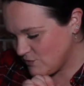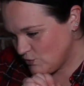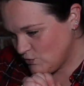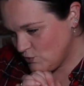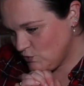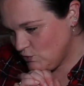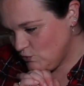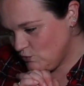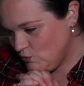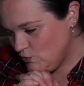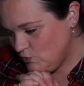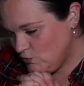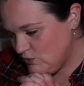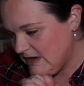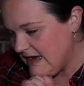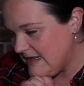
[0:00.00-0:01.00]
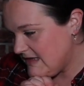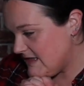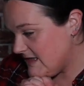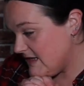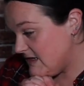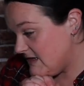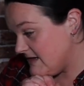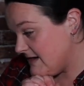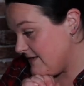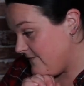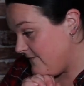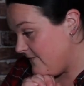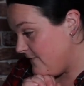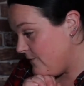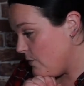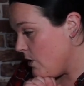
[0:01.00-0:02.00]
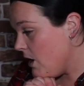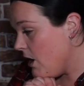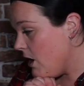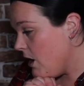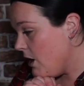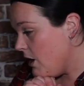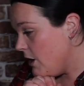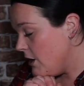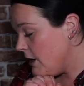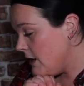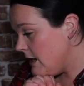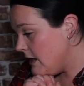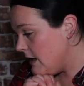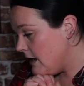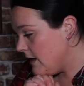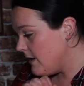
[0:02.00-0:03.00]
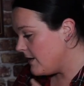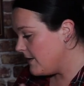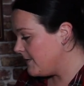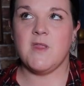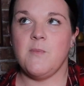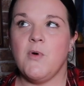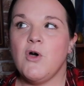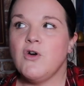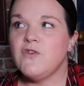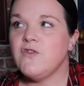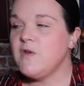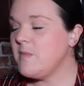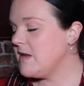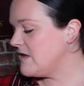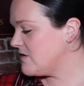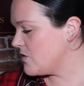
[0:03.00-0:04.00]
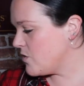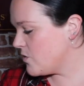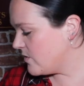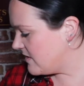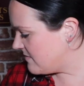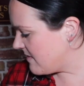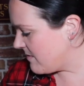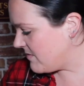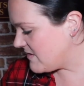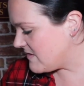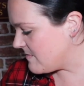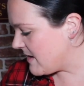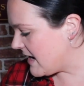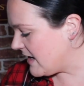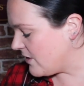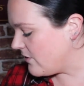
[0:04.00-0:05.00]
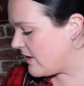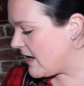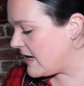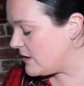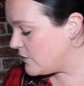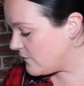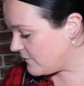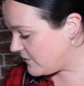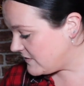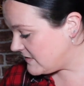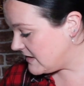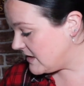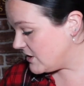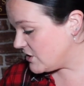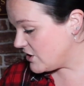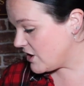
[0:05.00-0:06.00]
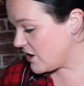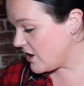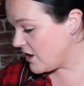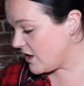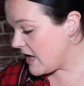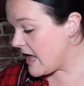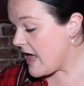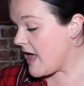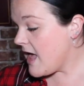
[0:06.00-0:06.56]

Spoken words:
Ooh, it's a tough one. The portrait pins always make me smile. I love the t-shirt.